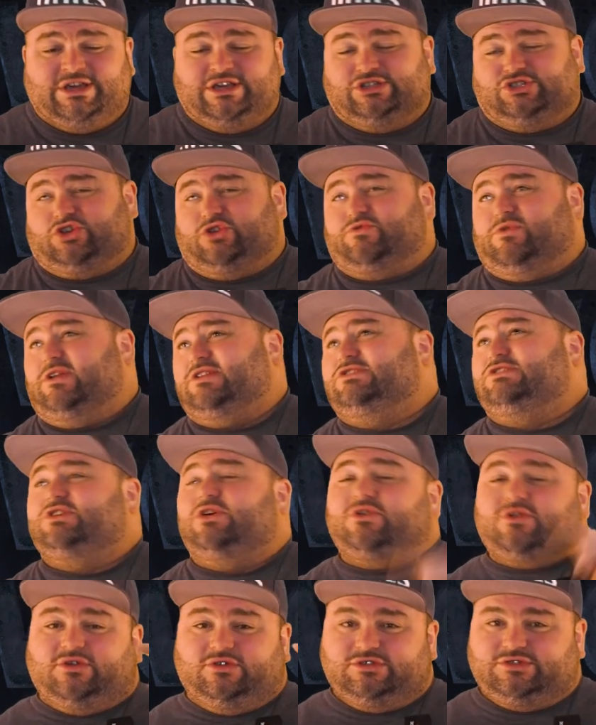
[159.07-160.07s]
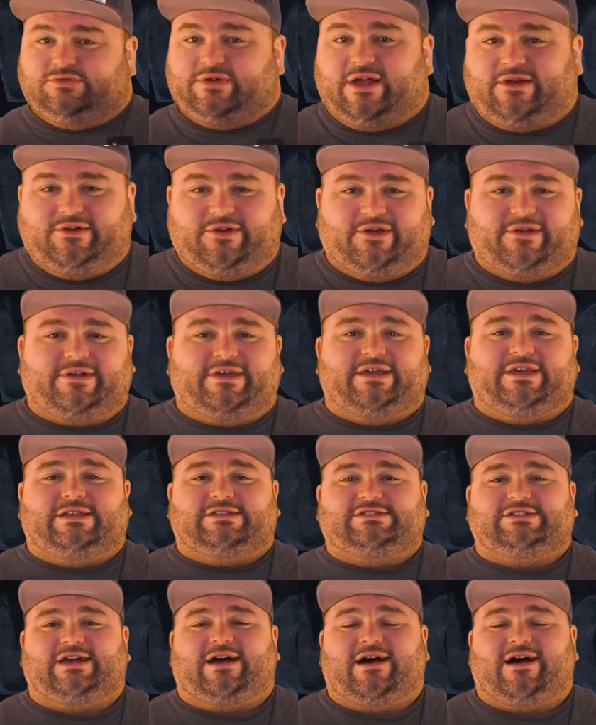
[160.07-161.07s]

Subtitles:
Should run circles around Nurkic.